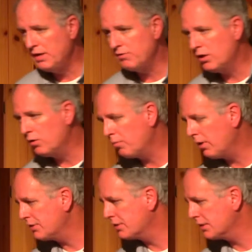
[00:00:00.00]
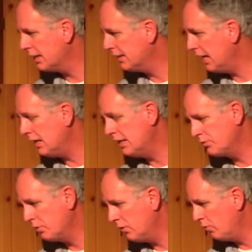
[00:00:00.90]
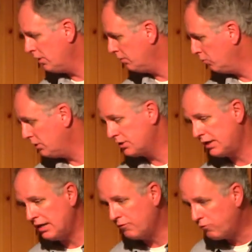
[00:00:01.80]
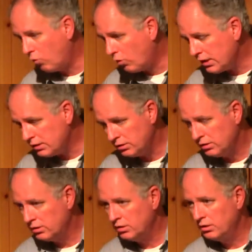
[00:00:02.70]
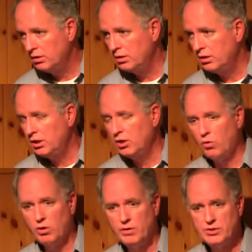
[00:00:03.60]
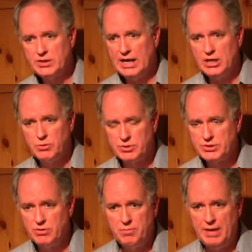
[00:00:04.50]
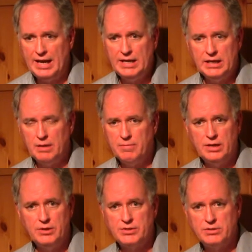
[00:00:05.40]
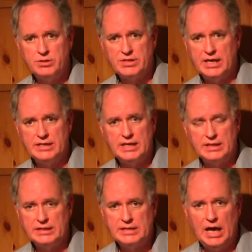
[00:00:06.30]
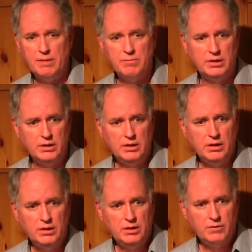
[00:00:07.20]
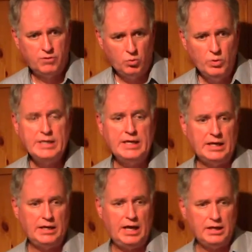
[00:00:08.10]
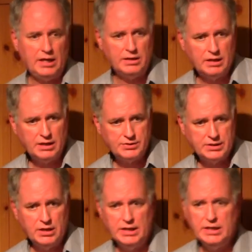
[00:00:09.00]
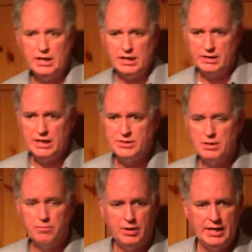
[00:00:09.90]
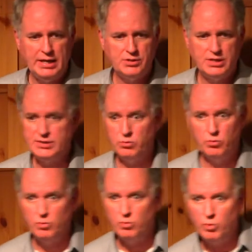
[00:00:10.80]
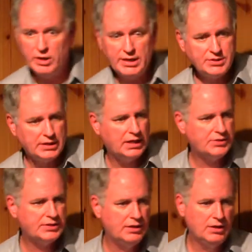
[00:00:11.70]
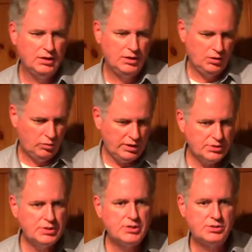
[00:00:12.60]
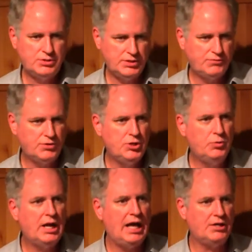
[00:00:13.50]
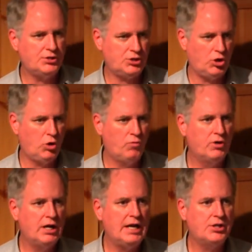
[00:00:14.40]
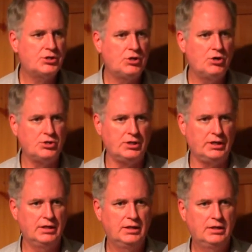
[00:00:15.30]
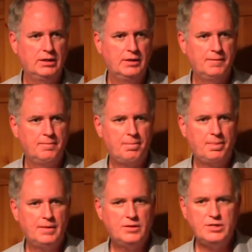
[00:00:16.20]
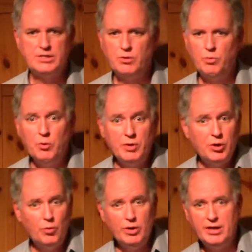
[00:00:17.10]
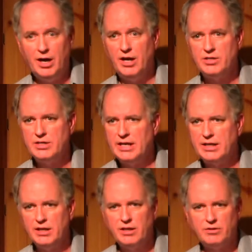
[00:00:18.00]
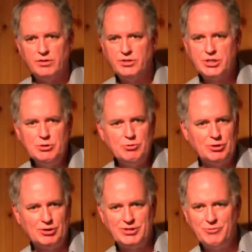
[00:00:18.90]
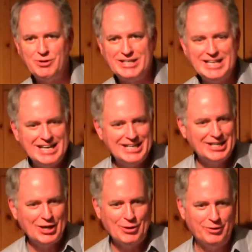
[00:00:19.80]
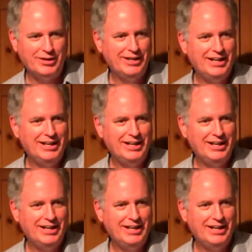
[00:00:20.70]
never gone to places like that is we, we, we just can't afford it, you know, or the schedule's so demanding. I mean, I just, just can't take the time. But for a weekend, I, I, I said, honey, I, I, got something planned. She said, what is it? And I said, well, it's just, just for you and I, just an overnight excursion. She said, where are we going, Don? She's like a little schoolgirl. She's real giddy, you know. And